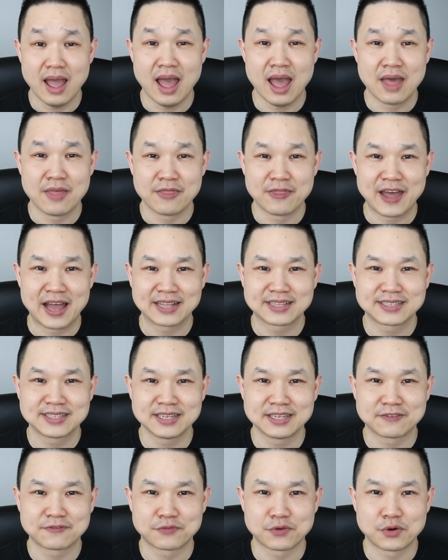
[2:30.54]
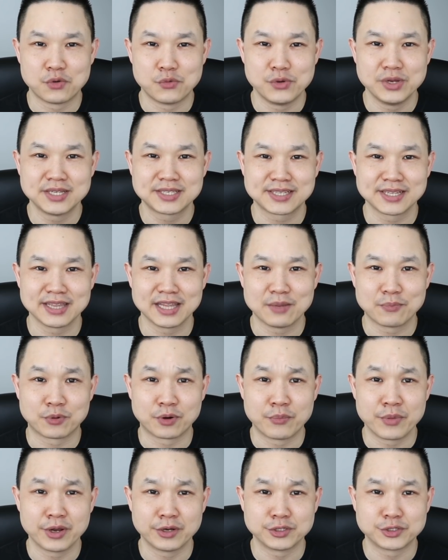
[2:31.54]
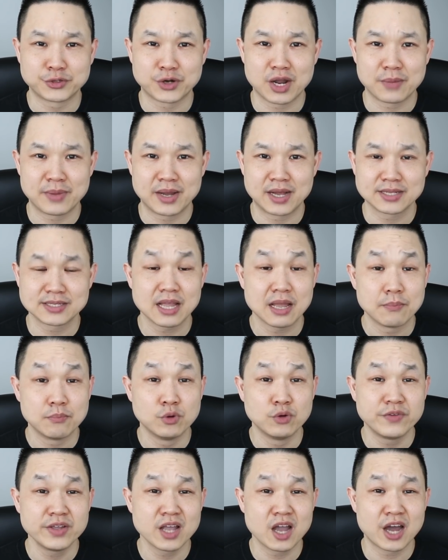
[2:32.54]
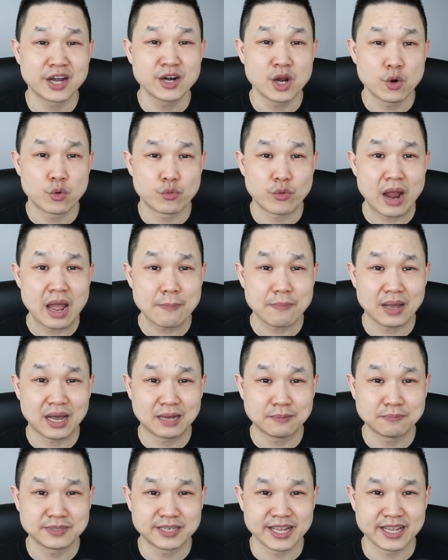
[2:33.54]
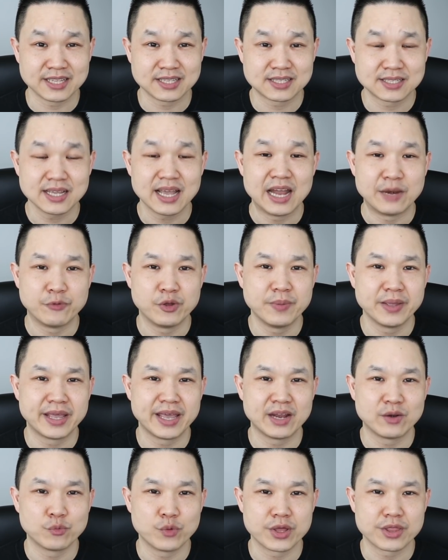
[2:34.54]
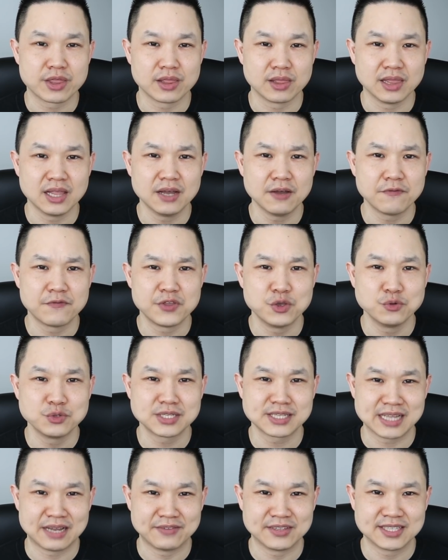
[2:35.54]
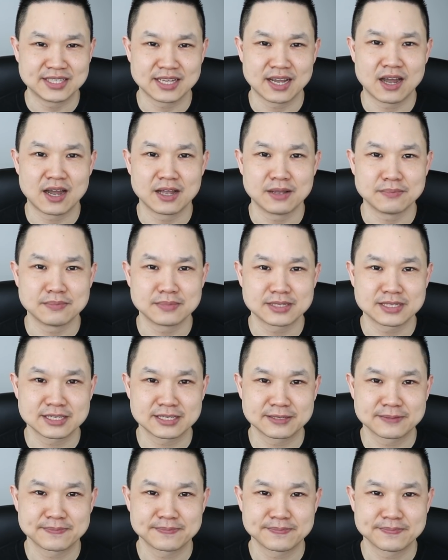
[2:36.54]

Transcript: And that's it for recently premiered dramas. Moving on, rap updates, and we begin with Love You 7 Times.